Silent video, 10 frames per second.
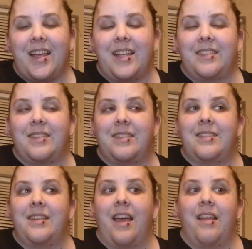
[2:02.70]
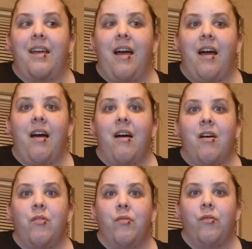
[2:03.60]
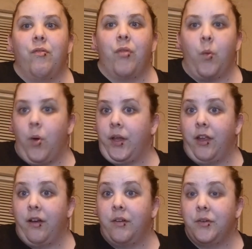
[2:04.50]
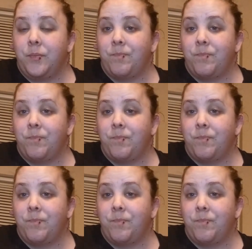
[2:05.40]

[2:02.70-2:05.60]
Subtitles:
instead of the 1 year.